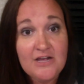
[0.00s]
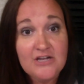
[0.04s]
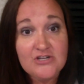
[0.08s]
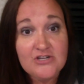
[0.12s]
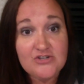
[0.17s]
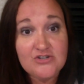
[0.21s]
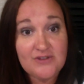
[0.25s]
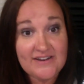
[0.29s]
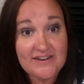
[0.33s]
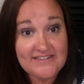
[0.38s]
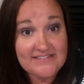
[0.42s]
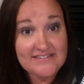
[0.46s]

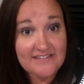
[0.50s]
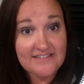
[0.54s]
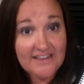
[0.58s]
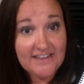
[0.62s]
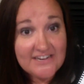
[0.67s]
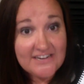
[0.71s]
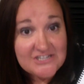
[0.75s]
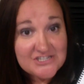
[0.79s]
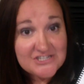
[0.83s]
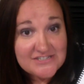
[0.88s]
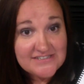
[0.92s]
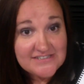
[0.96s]

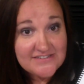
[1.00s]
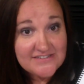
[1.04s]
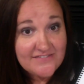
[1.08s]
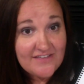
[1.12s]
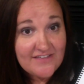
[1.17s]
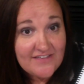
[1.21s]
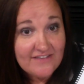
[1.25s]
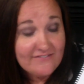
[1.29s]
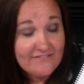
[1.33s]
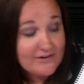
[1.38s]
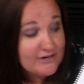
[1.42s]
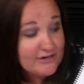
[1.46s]
translations of
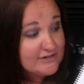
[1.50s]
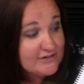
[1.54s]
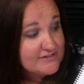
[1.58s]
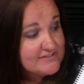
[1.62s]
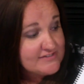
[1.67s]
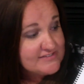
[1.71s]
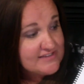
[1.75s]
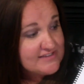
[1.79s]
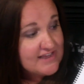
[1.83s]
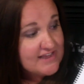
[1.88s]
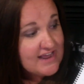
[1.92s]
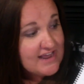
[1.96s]
that
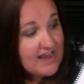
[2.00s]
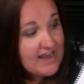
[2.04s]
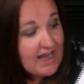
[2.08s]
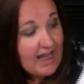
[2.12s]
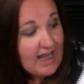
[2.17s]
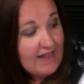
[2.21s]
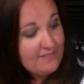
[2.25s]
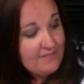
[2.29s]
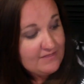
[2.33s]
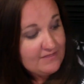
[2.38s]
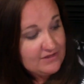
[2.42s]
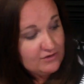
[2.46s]
verse,
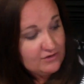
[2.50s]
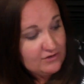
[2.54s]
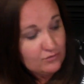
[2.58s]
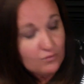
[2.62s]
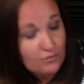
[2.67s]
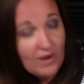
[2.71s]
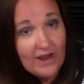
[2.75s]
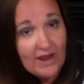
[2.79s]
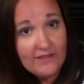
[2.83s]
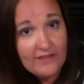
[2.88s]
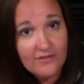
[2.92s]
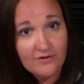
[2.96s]
and then
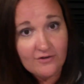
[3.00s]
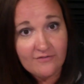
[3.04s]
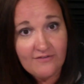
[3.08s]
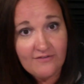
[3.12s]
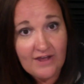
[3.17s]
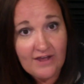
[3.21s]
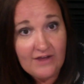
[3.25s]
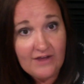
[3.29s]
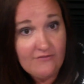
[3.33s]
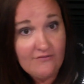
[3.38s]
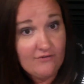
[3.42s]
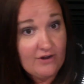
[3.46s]
write their
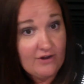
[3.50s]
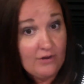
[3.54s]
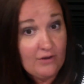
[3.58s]
favorite